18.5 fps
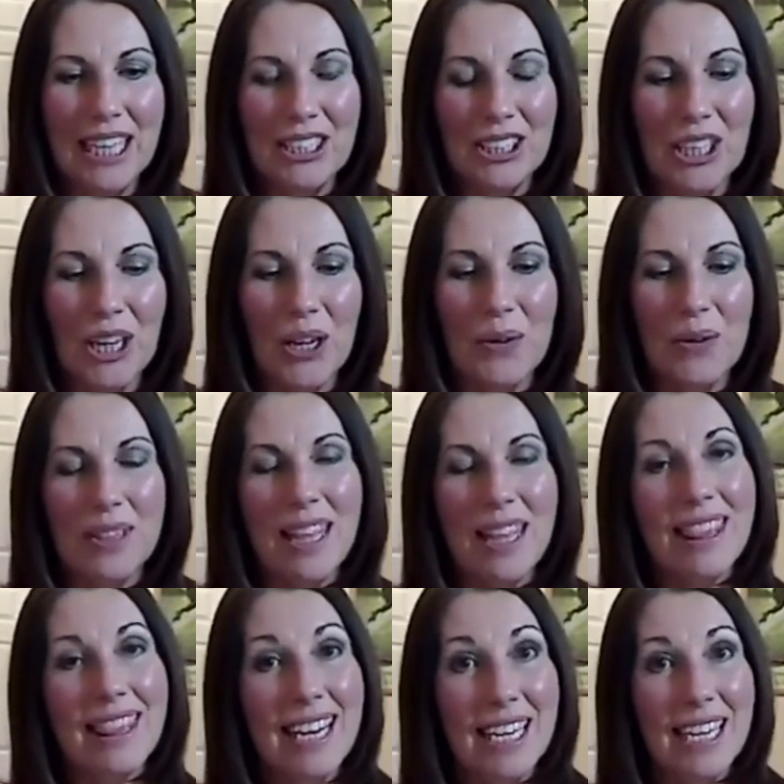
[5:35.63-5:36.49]
So the
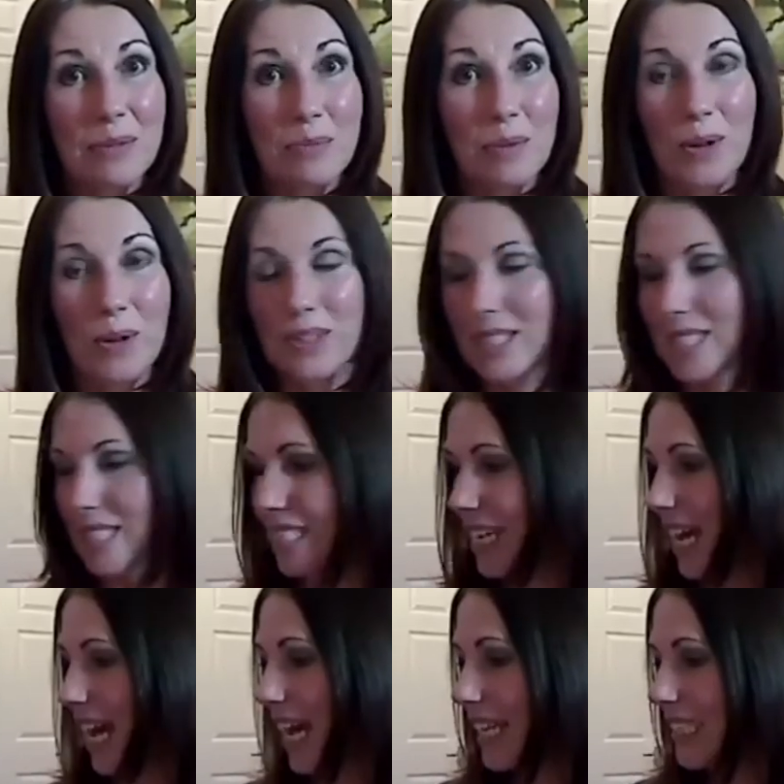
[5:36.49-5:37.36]
third product
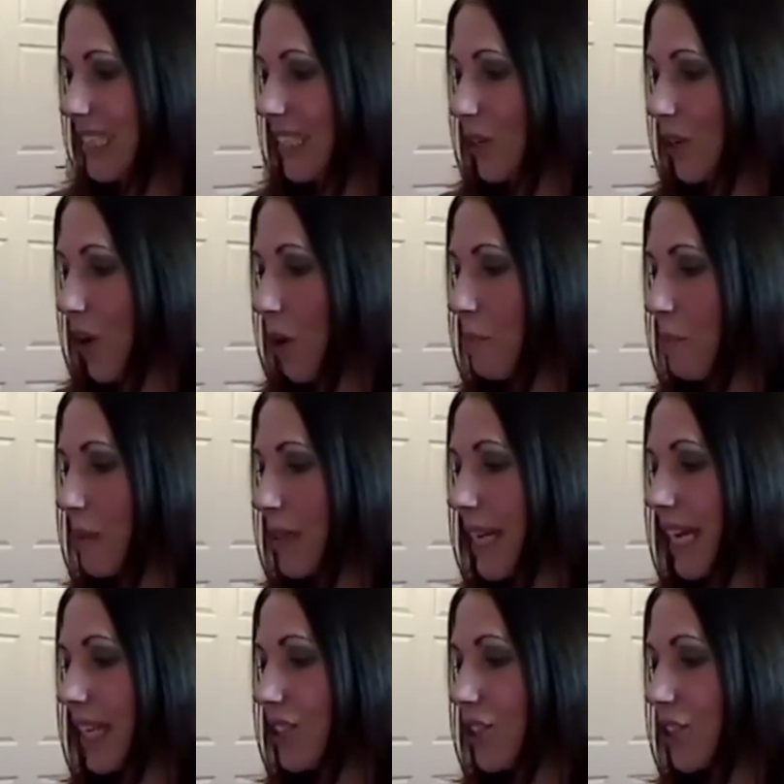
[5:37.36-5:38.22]
has a
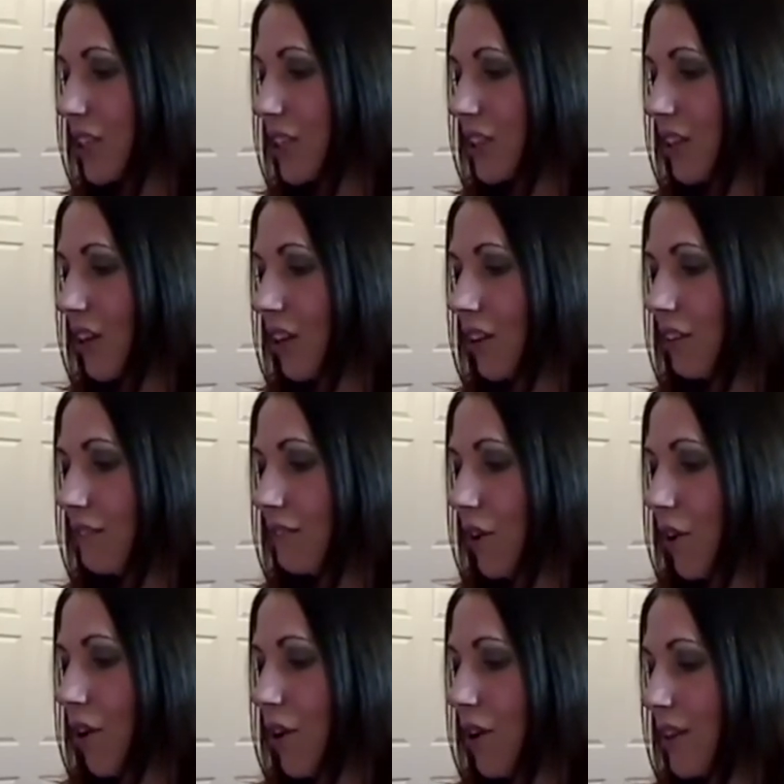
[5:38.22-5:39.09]
combination of
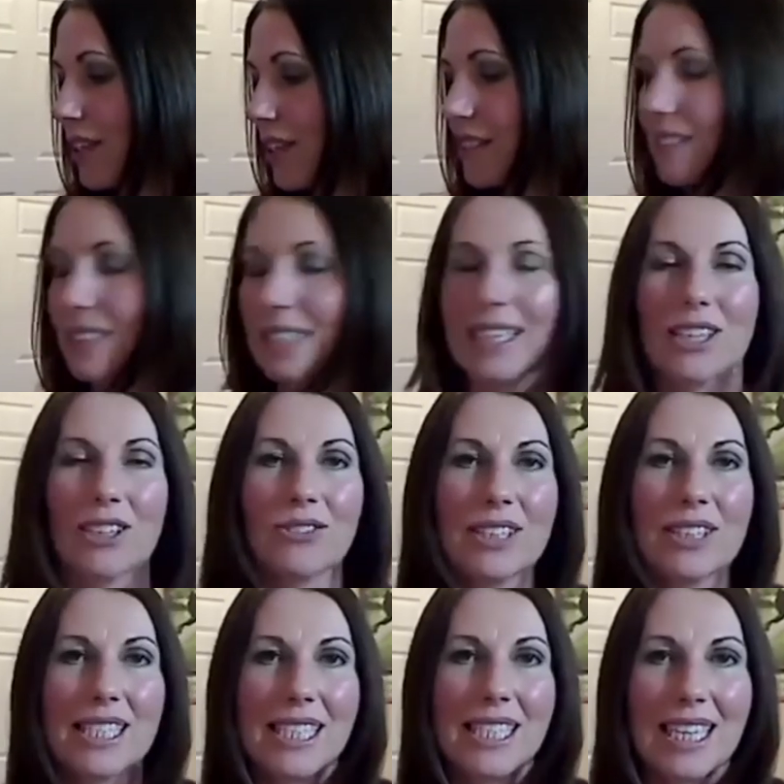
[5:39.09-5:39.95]
all those
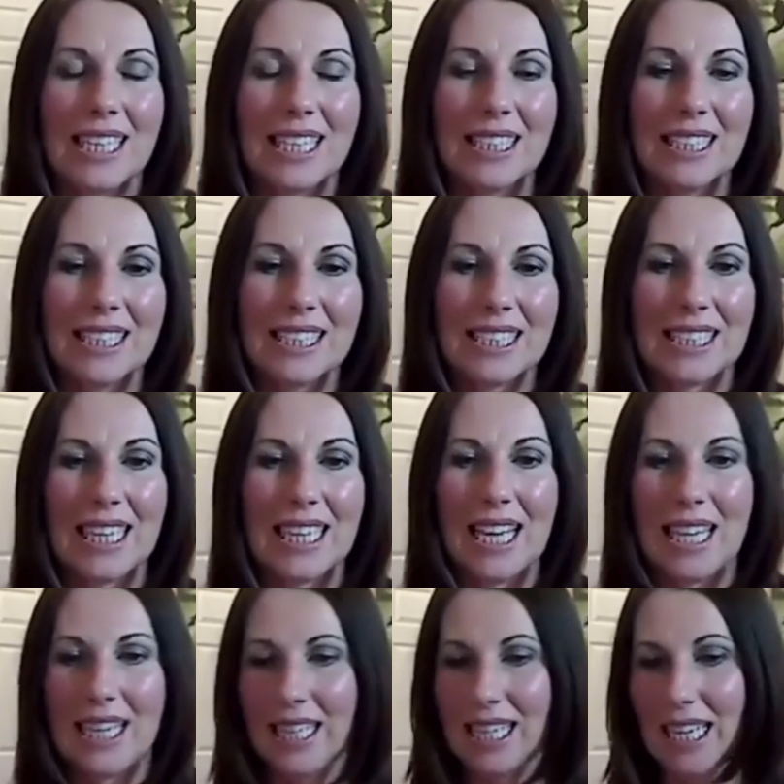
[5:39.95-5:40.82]
ingredients,
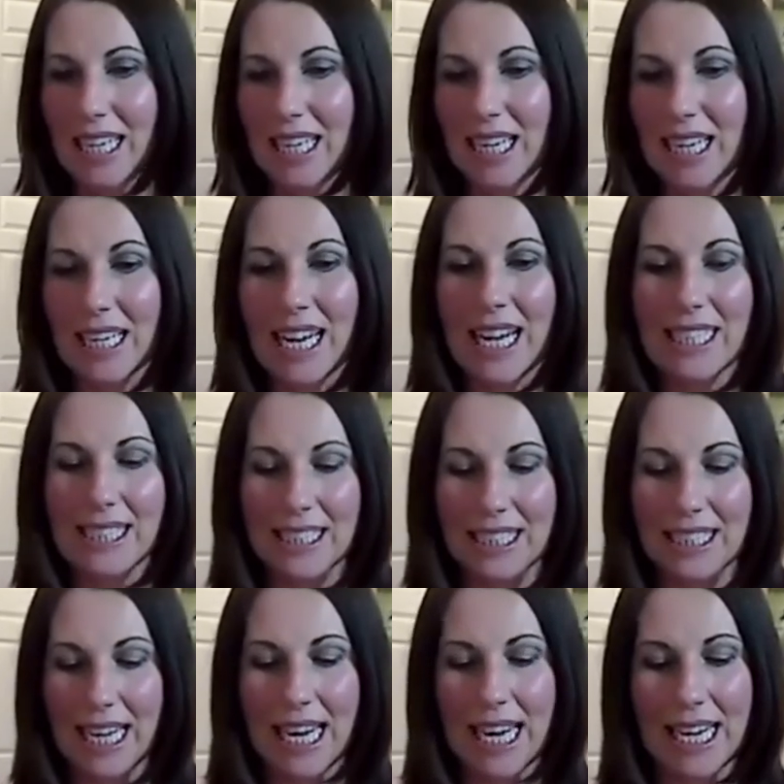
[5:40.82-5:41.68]
the
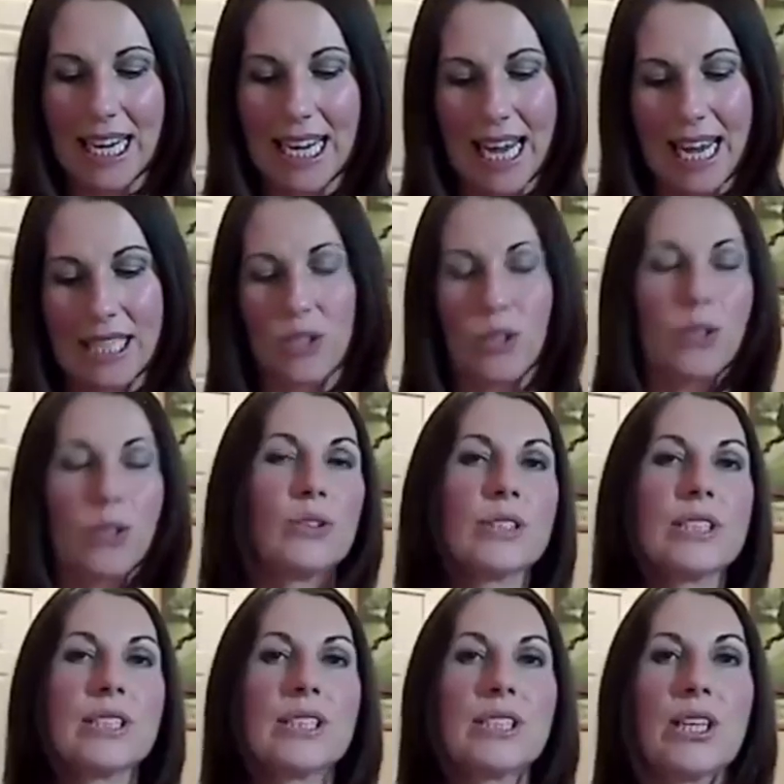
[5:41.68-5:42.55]
lysate and
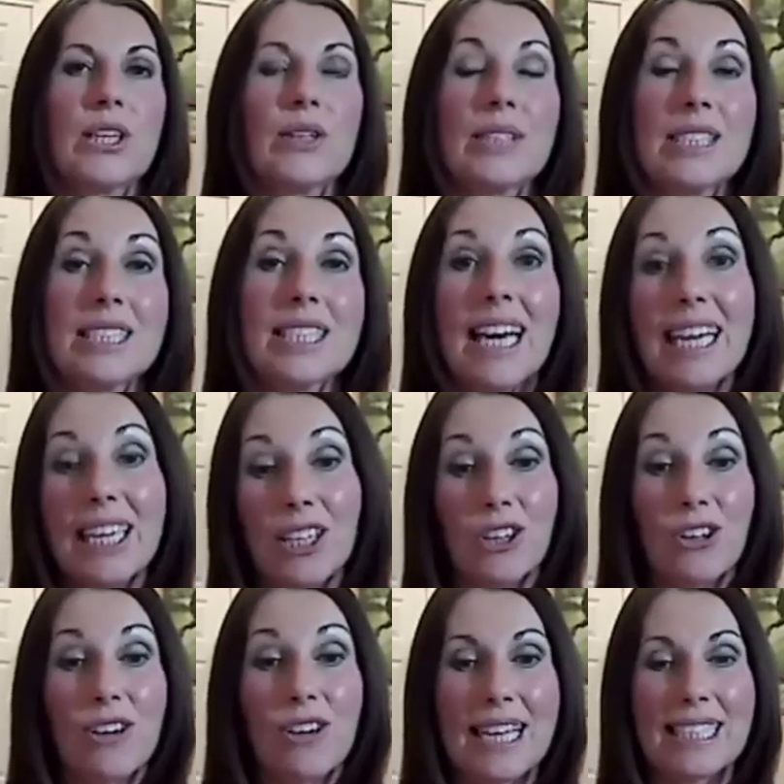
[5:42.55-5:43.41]
also the
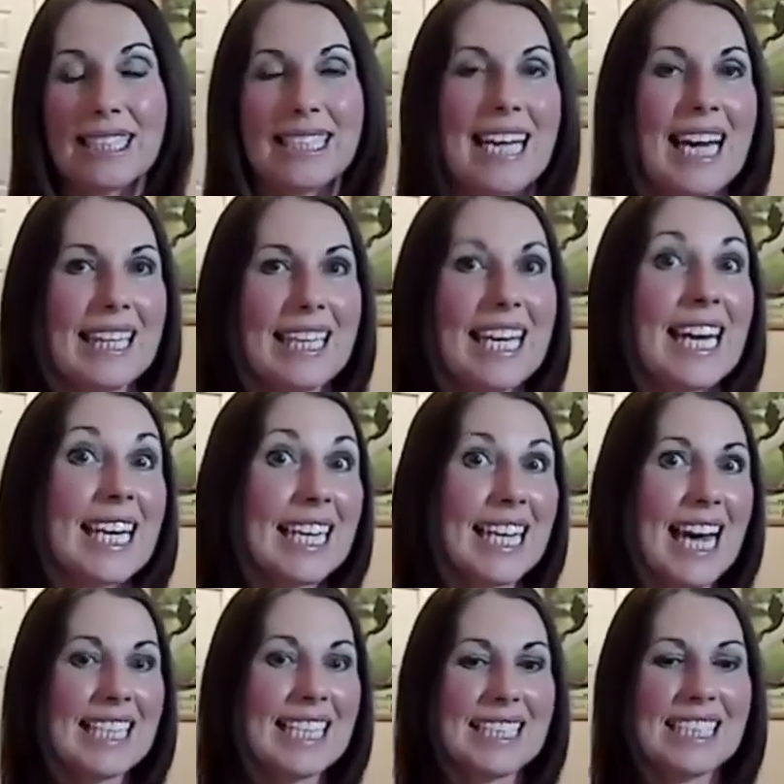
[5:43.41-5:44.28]
tiger grass and the
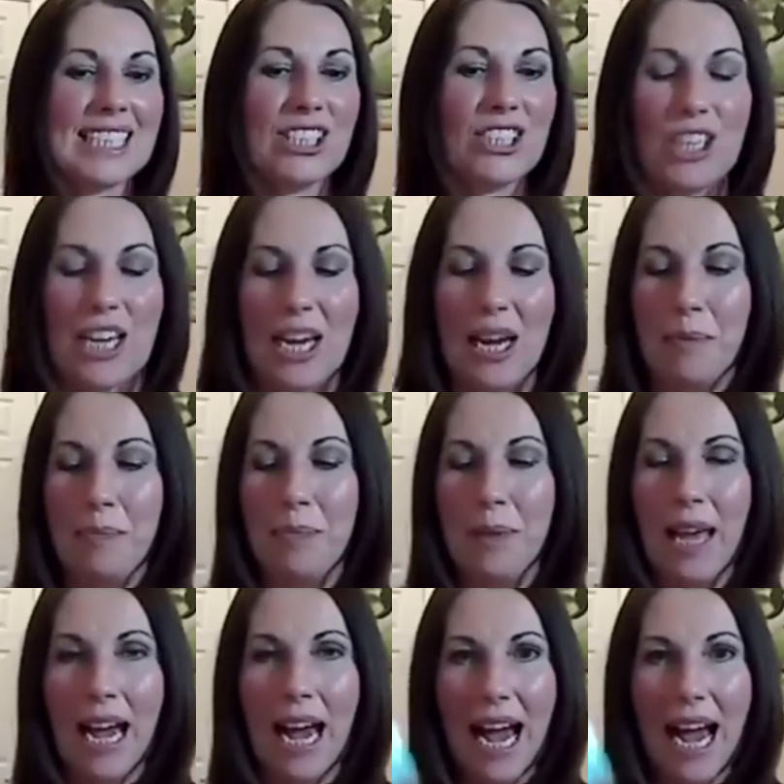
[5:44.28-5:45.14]
agastache,
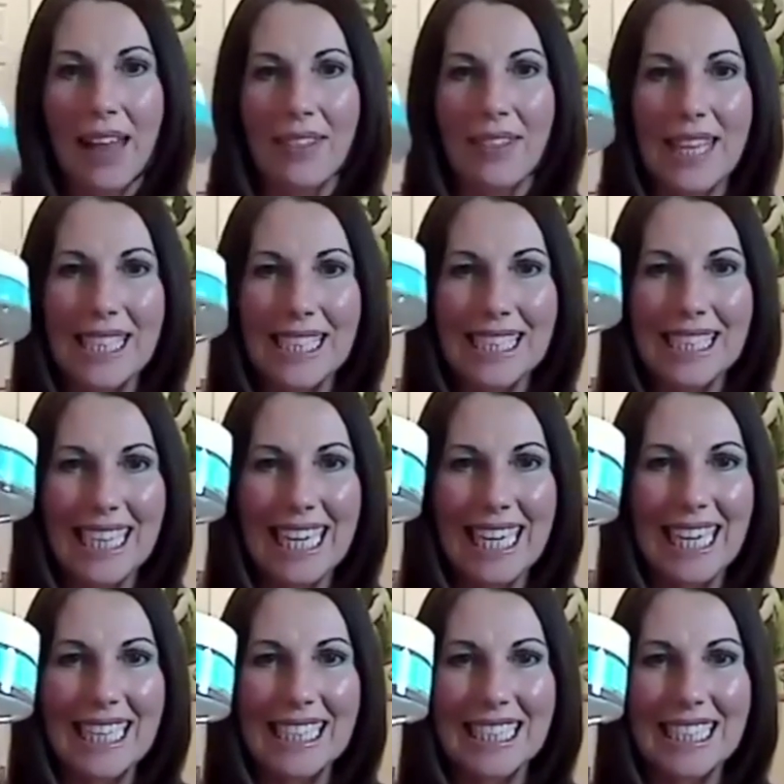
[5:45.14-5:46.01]
and this
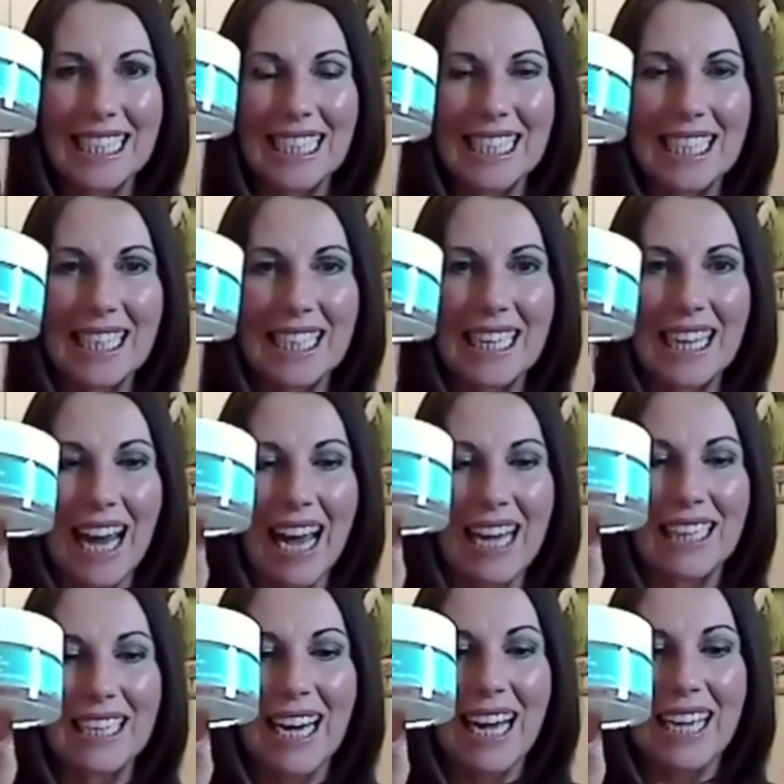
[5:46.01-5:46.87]
is
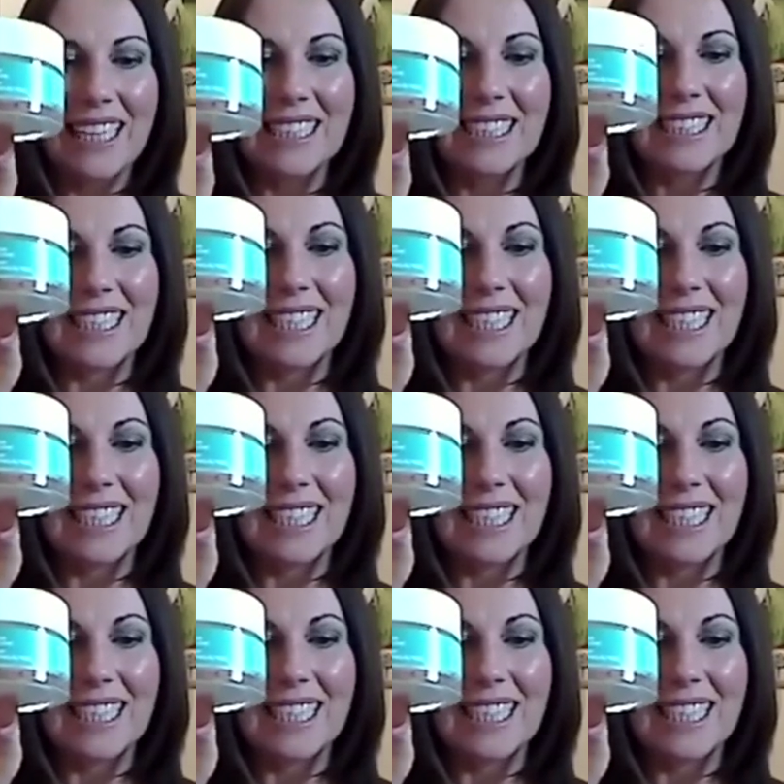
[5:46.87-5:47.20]
a nice